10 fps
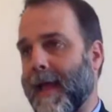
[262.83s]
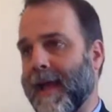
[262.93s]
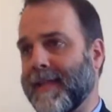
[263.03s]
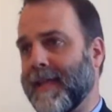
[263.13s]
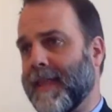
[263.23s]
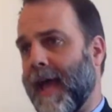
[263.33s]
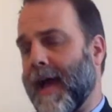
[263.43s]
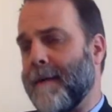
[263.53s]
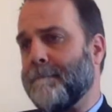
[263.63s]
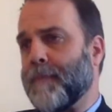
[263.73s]
I did
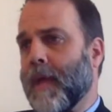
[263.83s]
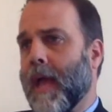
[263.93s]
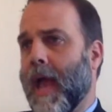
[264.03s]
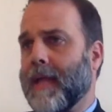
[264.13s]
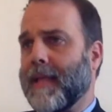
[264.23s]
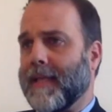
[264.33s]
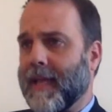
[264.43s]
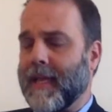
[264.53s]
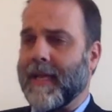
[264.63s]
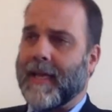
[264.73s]
that, and in,
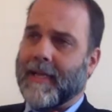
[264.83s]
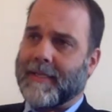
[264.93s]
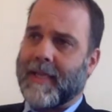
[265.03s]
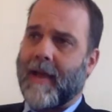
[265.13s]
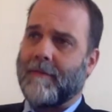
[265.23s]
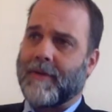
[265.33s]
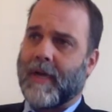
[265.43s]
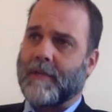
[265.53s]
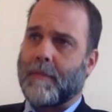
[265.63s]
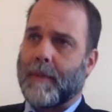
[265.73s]
in, it, it's an
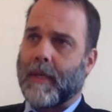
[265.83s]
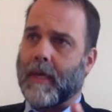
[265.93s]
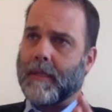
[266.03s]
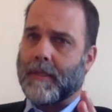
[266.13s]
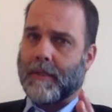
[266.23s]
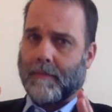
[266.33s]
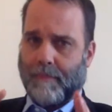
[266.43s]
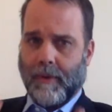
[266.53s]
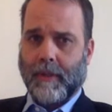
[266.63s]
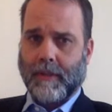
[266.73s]
advertisement because the
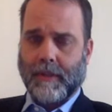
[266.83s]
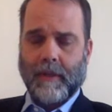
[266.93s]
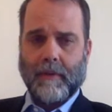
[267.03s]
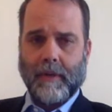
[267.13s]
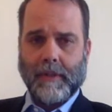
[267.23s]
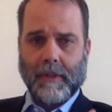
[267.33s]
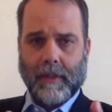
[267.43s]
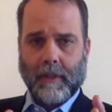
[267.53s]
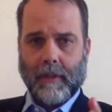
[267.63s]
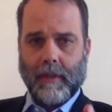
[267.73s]
book is serious
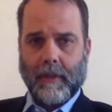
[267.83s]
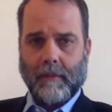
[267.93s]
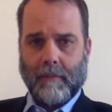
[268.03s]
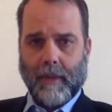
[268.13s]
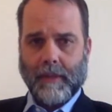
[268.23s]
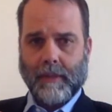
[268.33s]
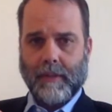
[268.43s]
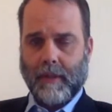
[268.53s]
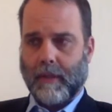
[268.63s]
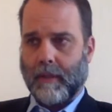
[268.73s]
and it and it makes
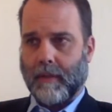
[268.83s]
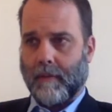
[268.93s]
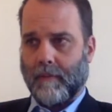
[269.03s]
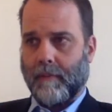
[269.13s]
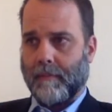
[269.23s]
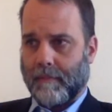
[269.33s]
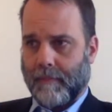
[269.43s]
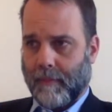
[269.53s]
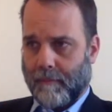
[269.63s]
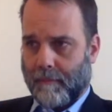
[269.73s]
the the
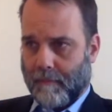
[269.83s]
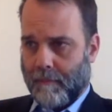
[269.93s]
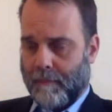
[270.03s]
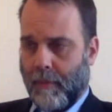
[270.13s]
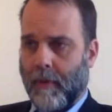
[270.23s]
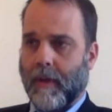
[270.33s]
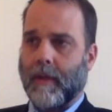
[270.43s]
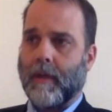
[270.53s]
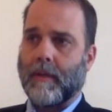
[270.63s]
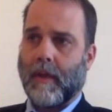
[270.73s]
the
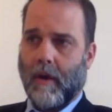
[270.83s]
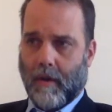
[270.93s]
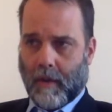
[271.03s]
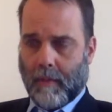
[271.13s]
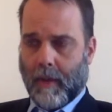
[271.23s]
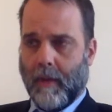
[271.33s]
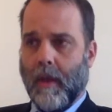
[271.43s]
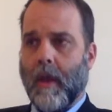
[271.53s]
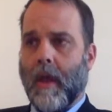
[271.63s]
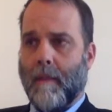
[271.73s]
point and the
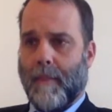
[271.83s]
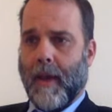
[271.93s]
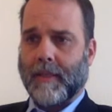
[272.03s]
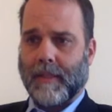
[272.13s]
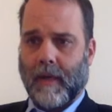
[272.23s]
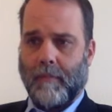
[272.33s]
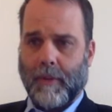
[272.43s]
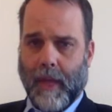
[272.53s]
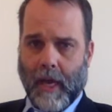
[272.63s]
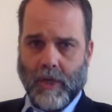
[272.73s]
argument and backs it up
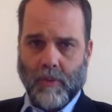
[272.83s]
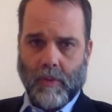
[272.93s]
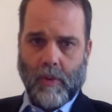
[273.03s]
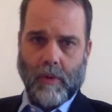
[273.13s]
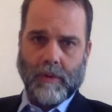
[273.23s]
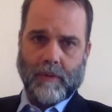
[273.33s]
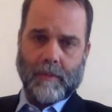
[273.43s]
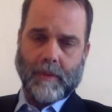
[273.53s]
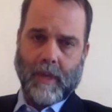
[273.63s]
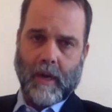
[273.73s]
with actual quotes
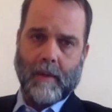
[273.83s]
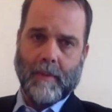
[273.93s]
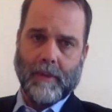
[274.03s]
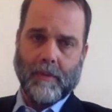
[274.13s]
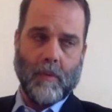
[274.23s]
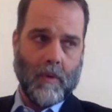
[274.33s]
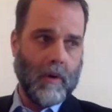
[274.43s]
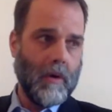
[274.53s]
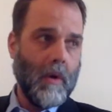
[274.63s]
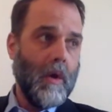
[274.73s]
from the time that the
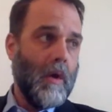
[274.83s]
war